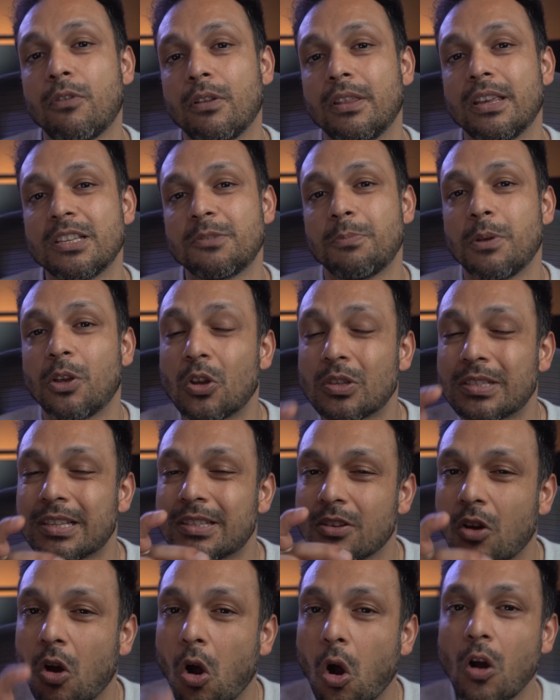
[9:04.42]
for this because
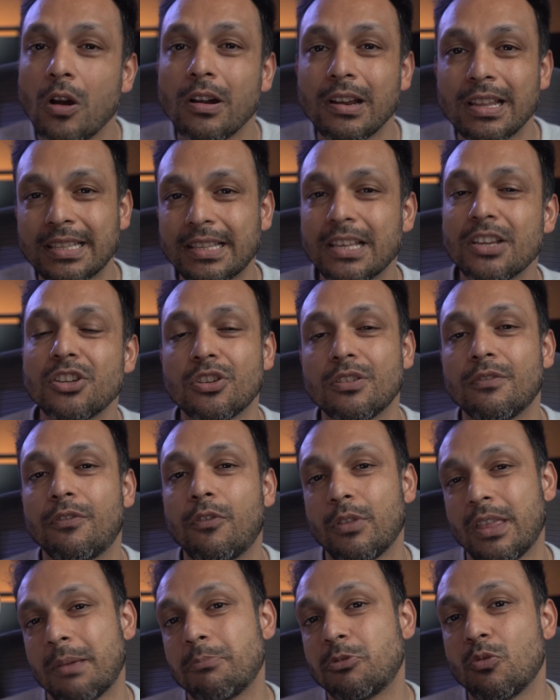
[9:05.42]
it's a hard decision
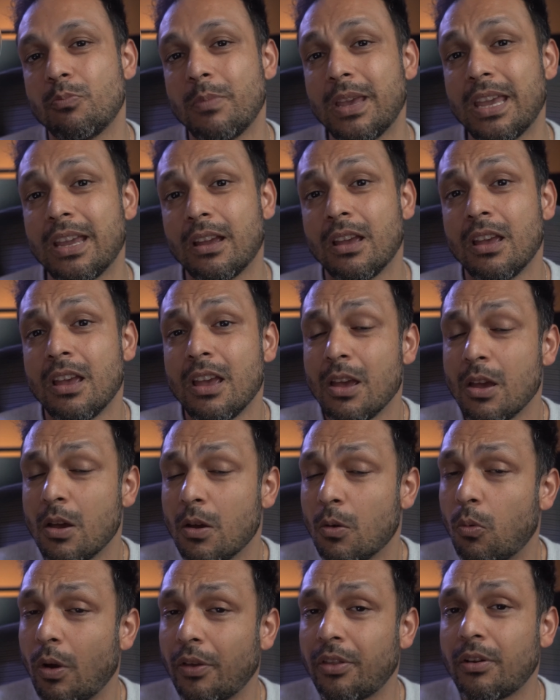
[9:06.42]
for them to make
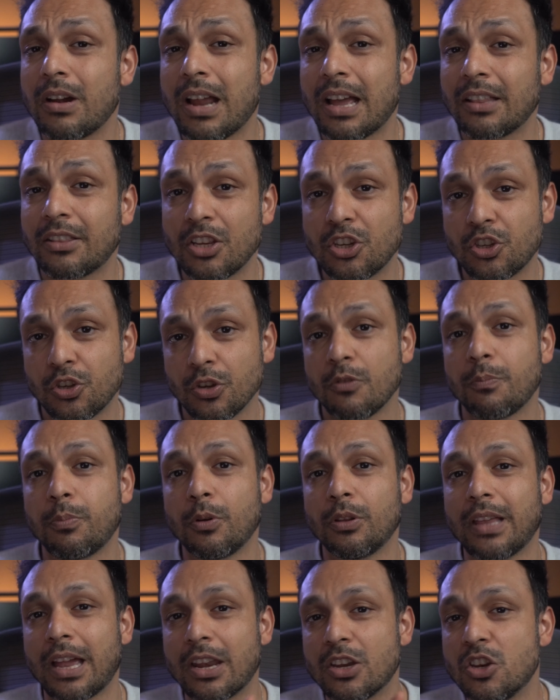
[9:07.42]
whether or not they should have
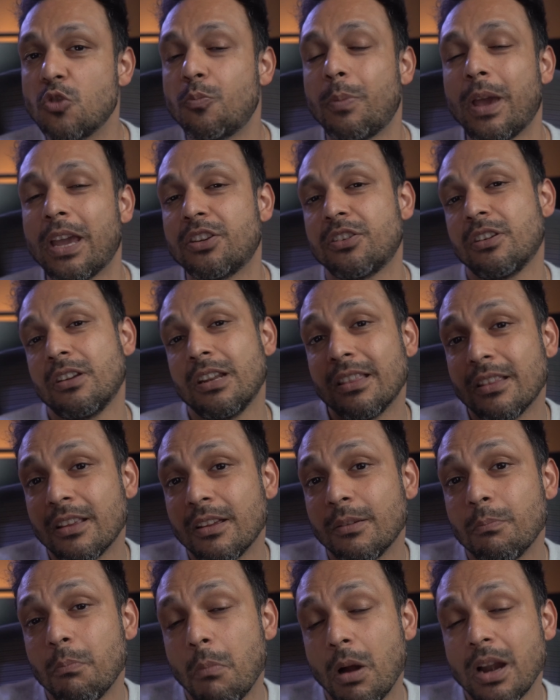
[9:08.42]
put that new patient in
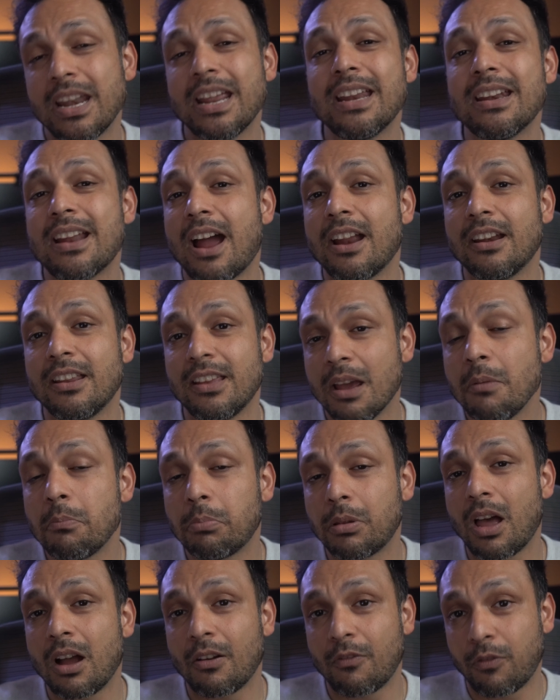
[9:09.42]
the Monday 9 a.m.
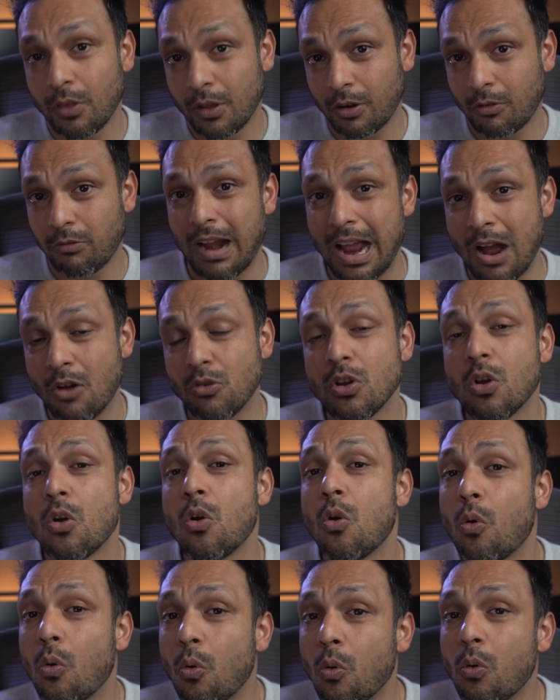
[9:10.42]
block for the crown
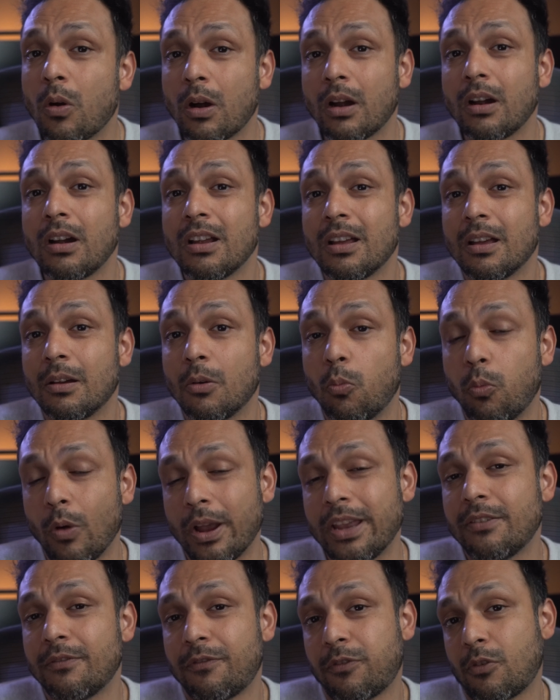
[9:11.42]
or
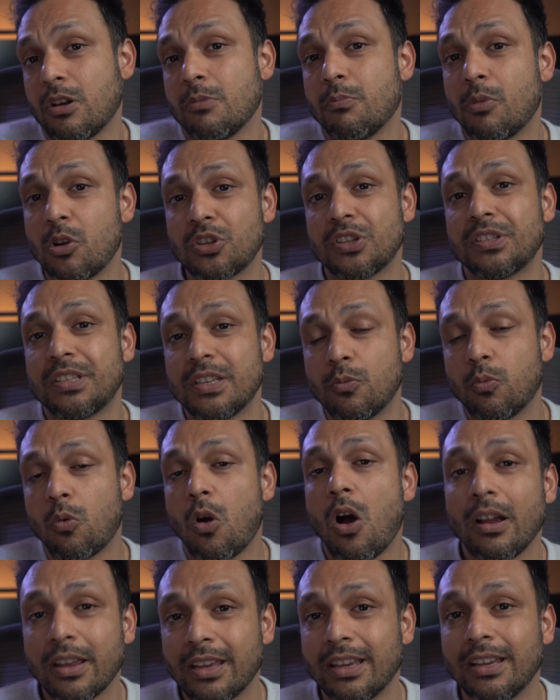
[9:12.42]
wait for an emergency
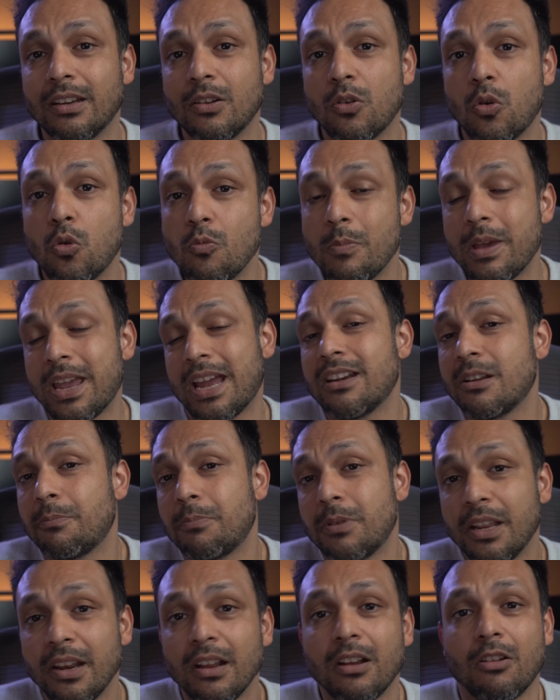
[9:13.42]
walk-in who may end
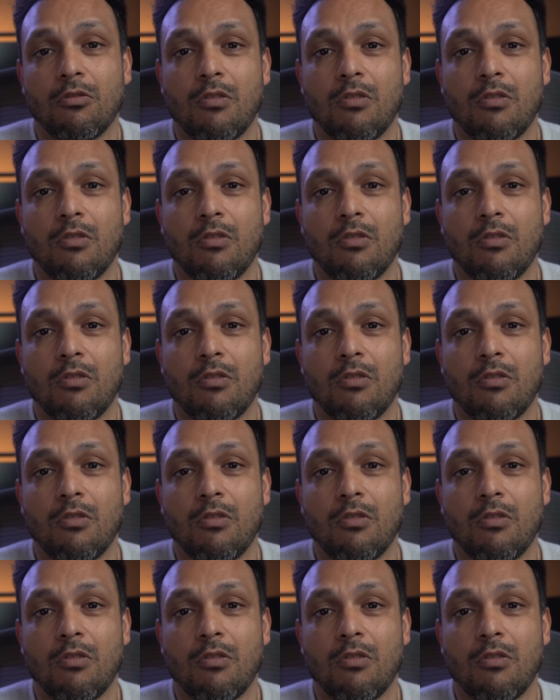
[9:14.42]
up needing a